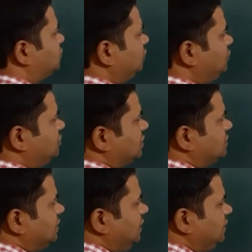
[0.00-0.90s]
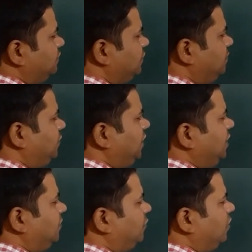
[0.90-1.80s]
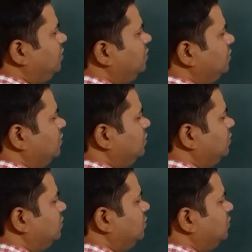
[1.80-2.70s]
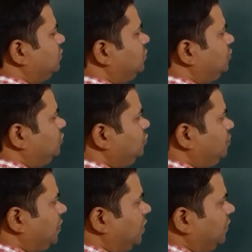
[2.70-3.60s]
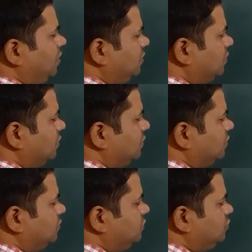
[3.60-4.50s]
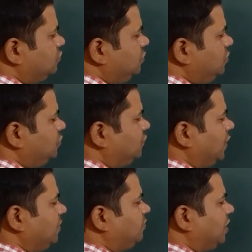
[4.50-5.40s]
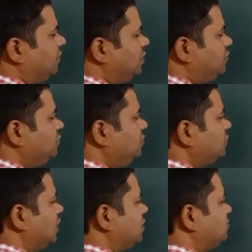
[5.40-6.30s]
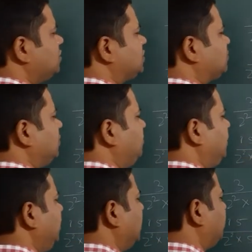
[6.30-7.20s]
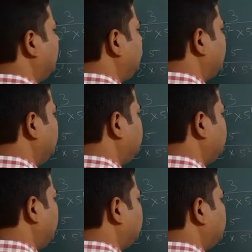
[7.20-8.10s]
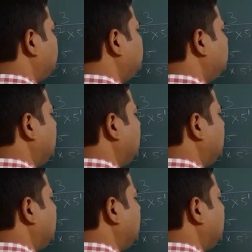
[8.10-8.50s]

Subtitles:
So you just see 15 upon 2 power 2 into 5 power 2. That is 15 upon 10 to power 2.